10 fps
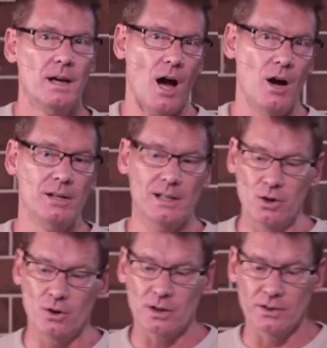Only
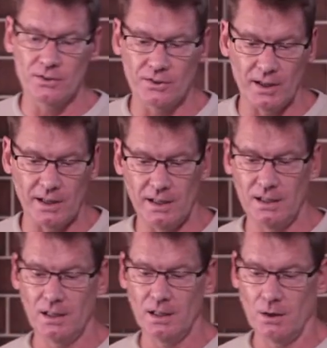look and see
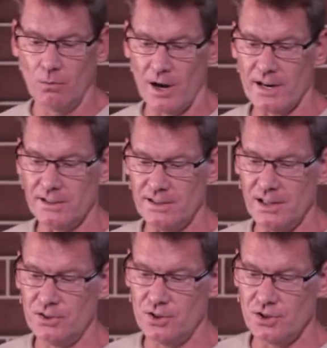what it
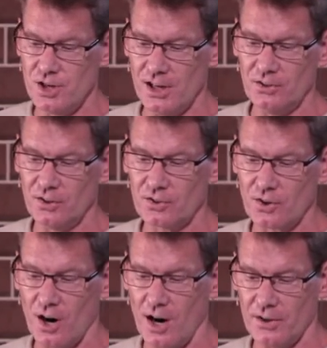did to Jesus
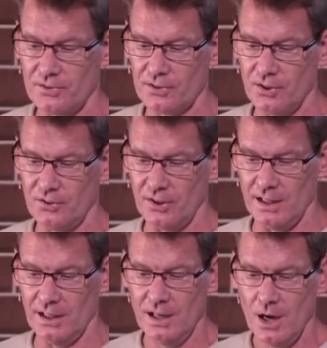Christ to
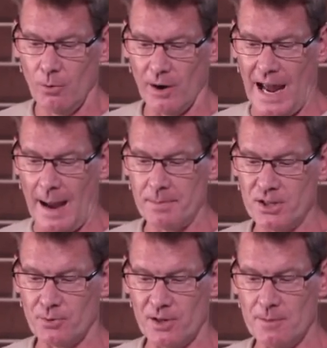see what
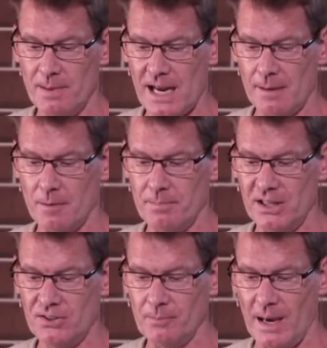happens when you become a
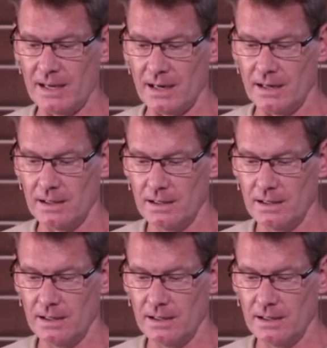peacemaker.